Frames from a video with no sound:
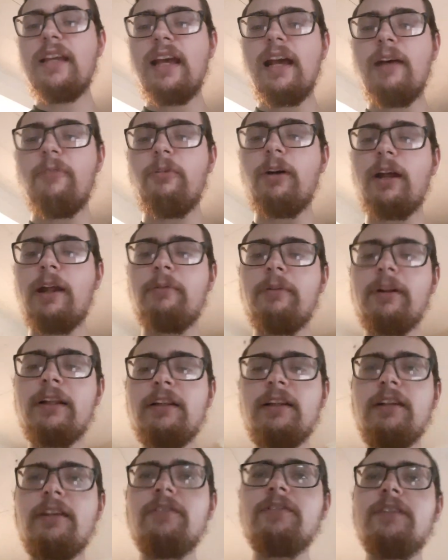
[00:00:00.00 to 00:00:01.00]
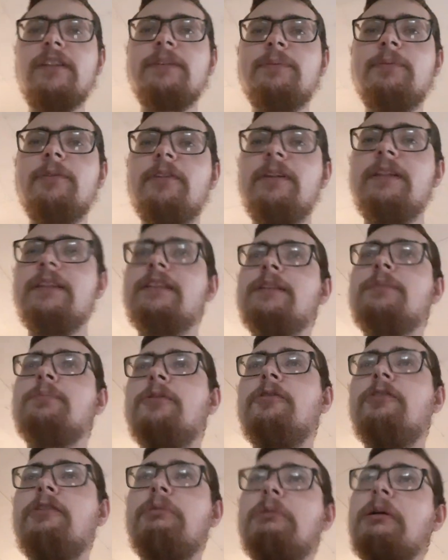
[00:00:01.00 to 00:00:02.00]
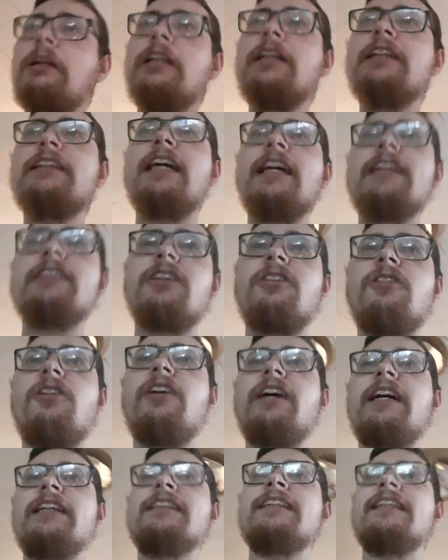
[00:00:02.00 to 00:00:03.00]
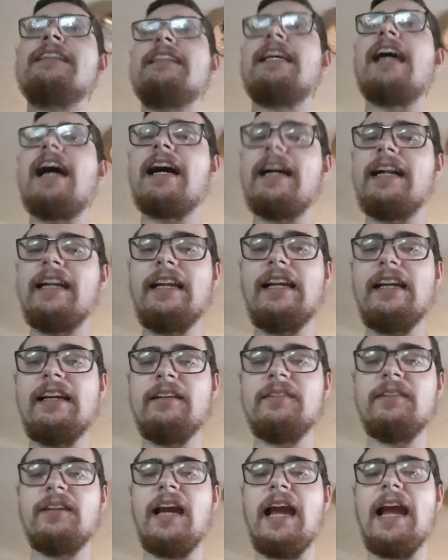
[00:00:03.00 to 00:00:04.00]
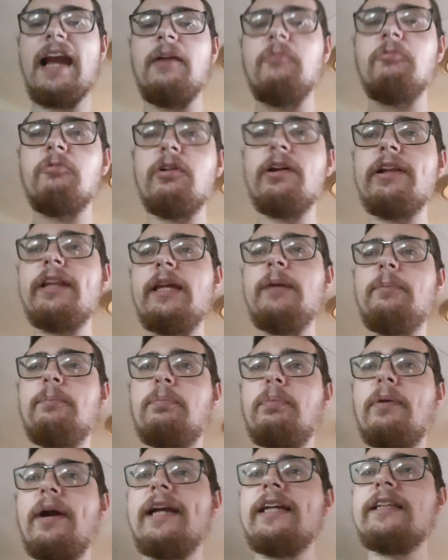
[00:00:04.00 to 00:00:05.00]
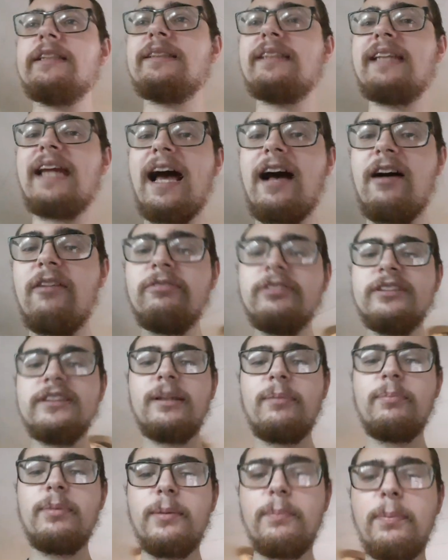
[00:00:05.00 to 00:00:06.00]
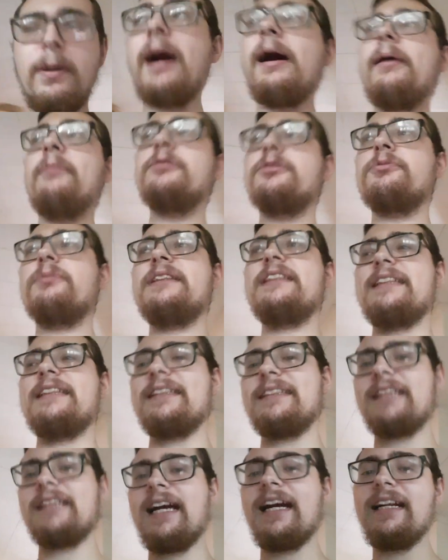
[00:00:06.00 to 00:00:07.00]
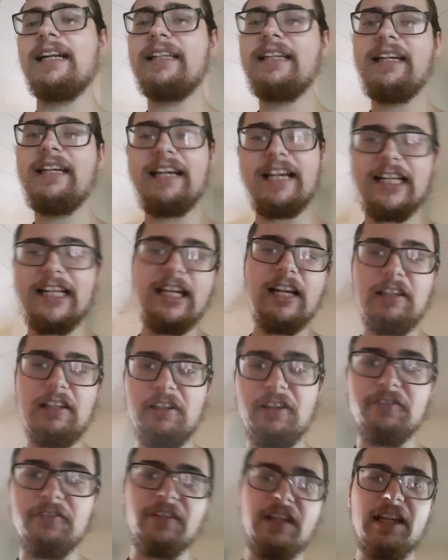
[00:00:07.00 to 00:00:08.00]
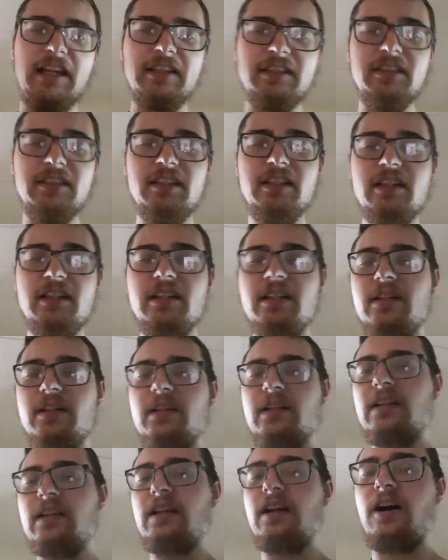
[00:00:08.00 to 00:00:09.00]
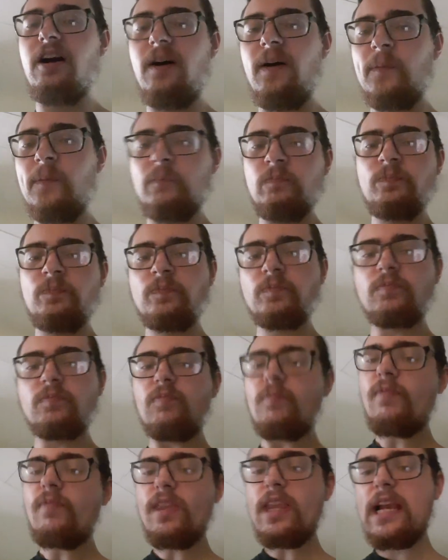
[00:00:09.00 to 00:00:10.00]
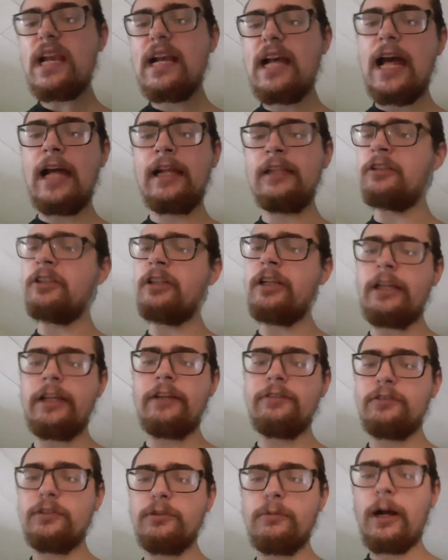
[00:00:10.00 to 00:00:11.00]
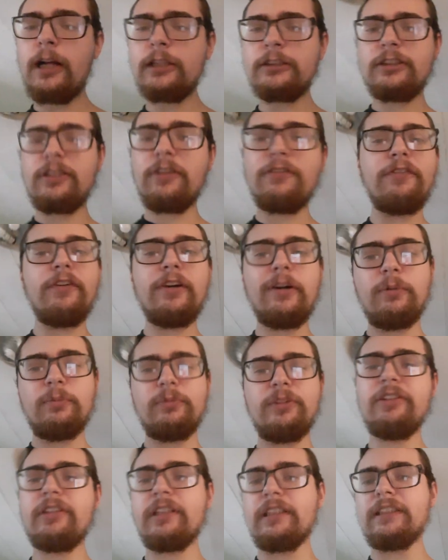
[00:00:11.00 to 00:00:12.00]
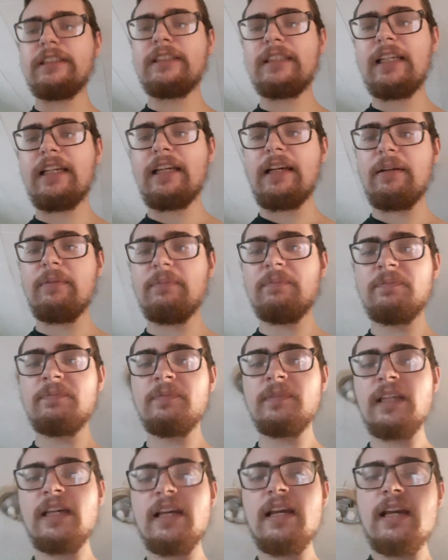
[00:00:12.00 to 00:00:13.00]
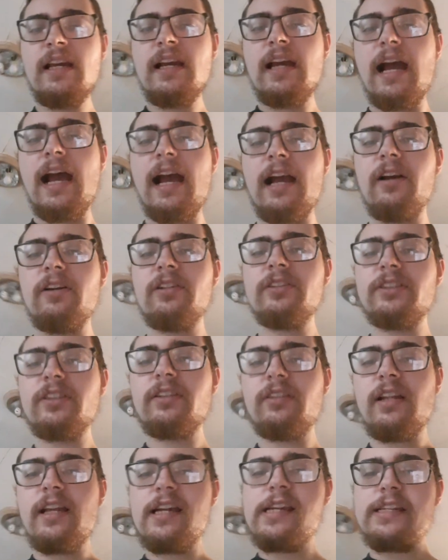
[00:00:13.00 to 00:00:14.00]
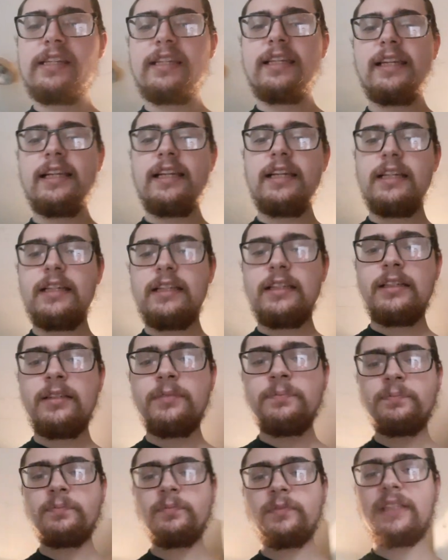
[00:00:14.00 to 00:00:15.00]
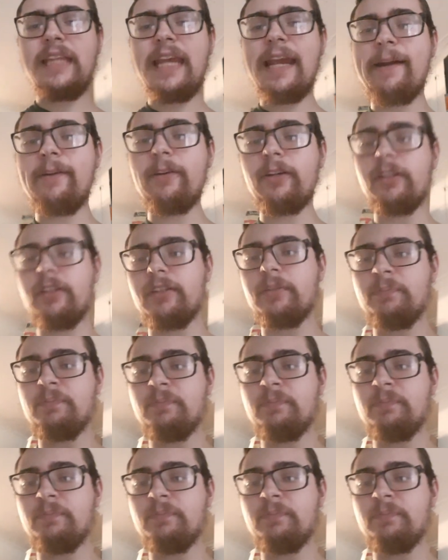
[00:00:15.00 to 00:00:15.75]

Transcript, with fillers: what I really love this movie is this movie really takes a look at society and really breaks down some of the problems with society, and I love that. Um, and if you watch the film, you can see it. I also like the terror.